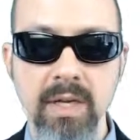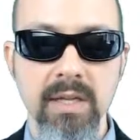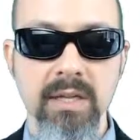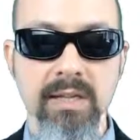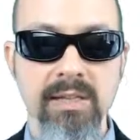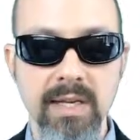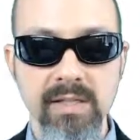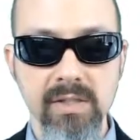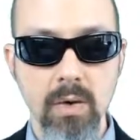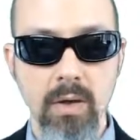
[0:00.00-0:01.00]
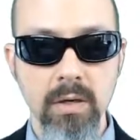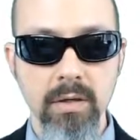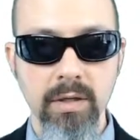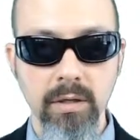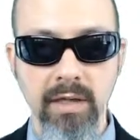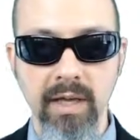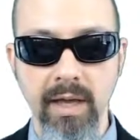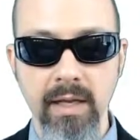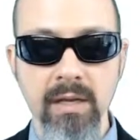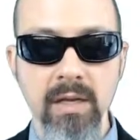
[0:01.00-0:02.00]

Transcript: the z-score you're looking at,